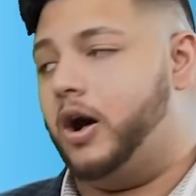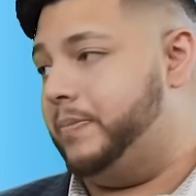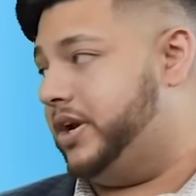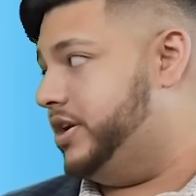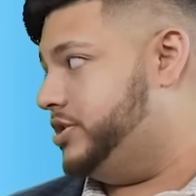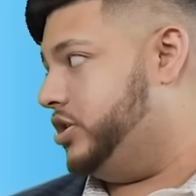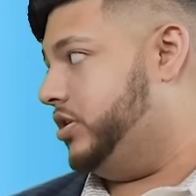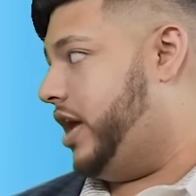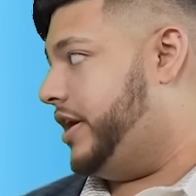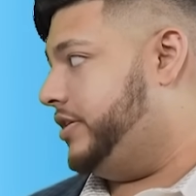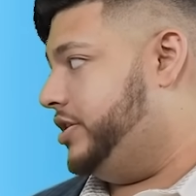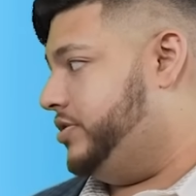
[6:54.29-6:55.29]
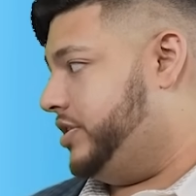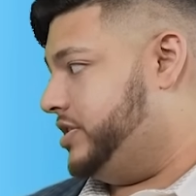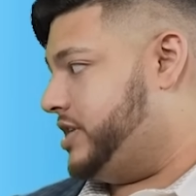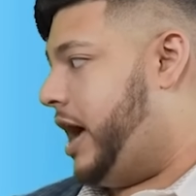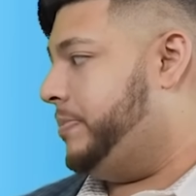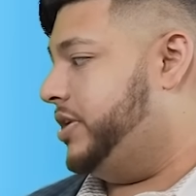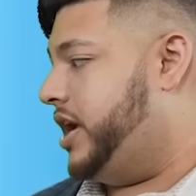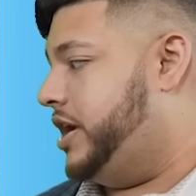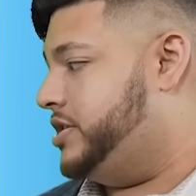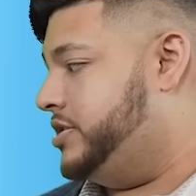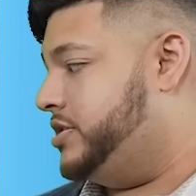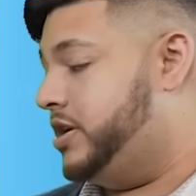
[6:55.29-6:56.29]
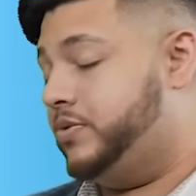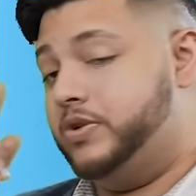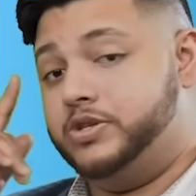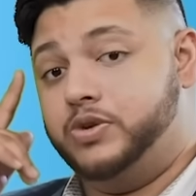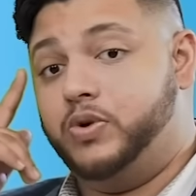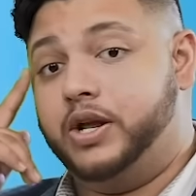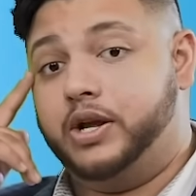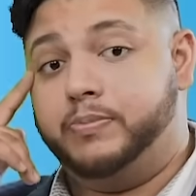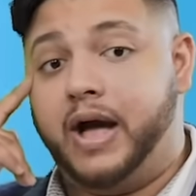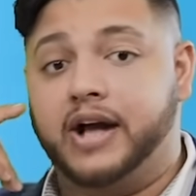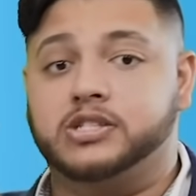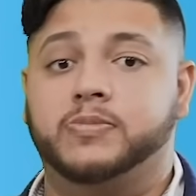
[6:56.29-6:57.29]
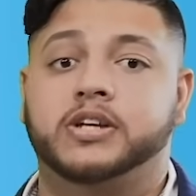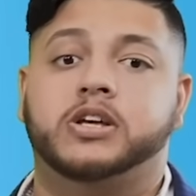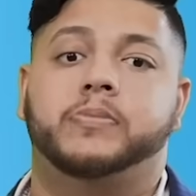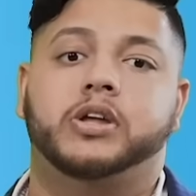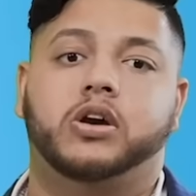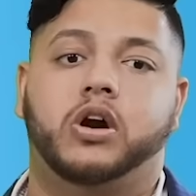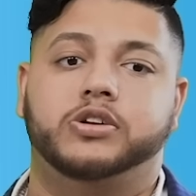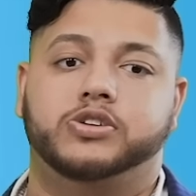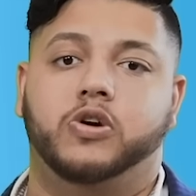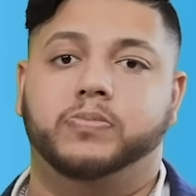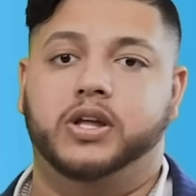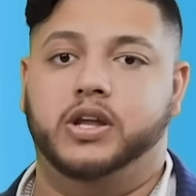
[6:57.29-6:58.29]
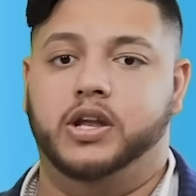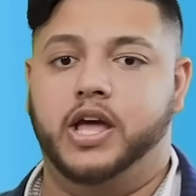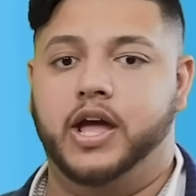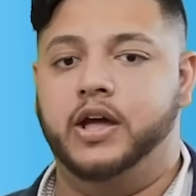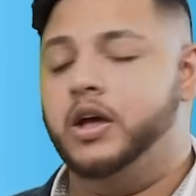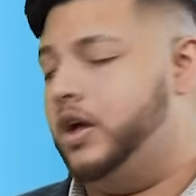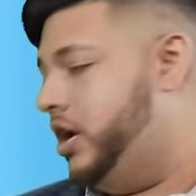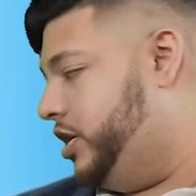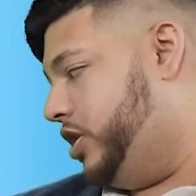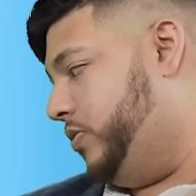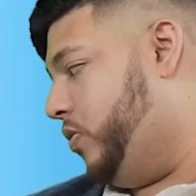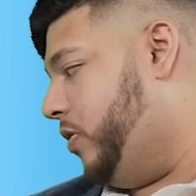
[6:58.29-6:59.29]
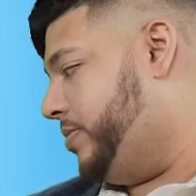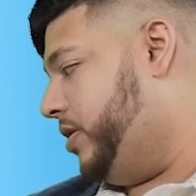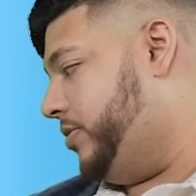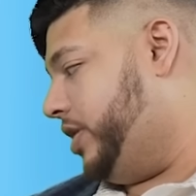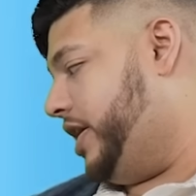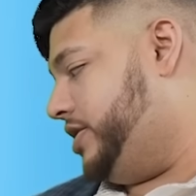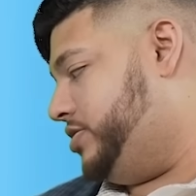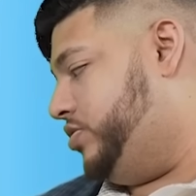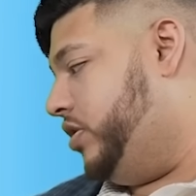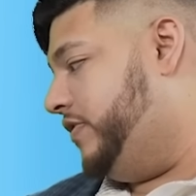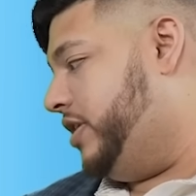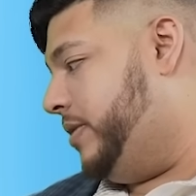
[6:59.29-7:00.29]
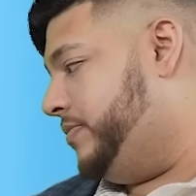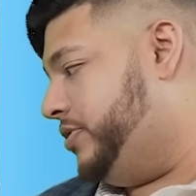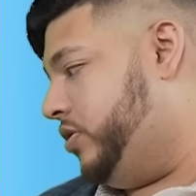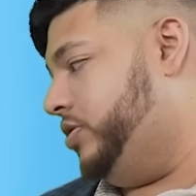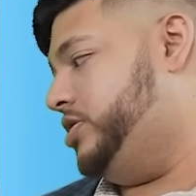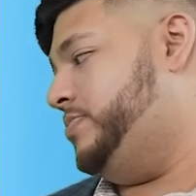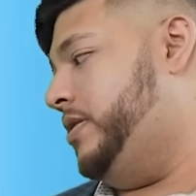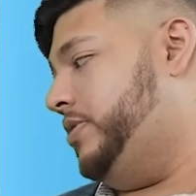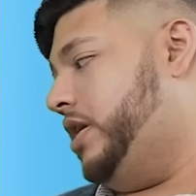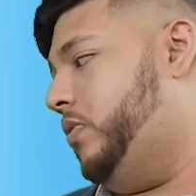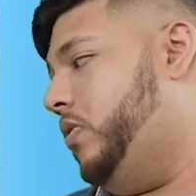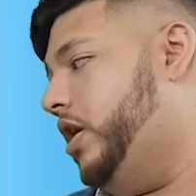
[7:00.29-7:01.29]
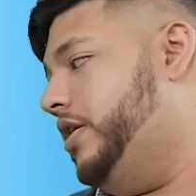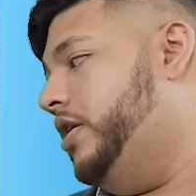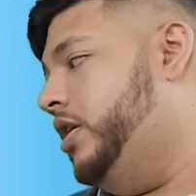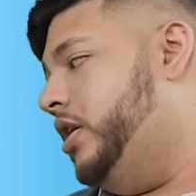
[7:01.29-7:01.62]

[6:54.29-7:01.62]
Because you're likely doing this application sequence, you want to maximize how many cards you open in a day. You won't be able to get 2 of them. You'll just be able to get 1.